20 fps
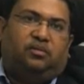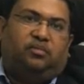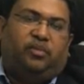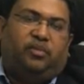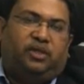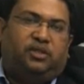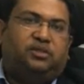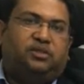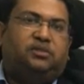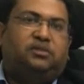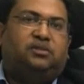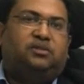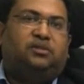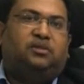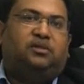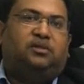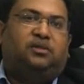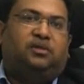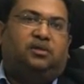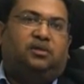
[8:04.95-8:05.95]
Means
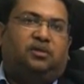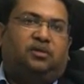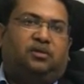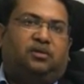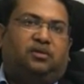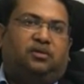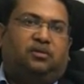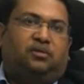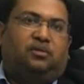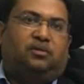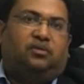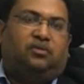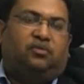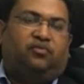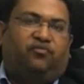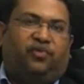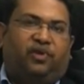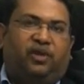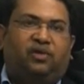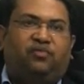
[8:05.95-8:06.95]

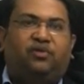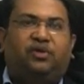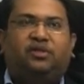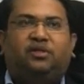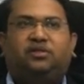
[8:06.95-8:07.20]
whenever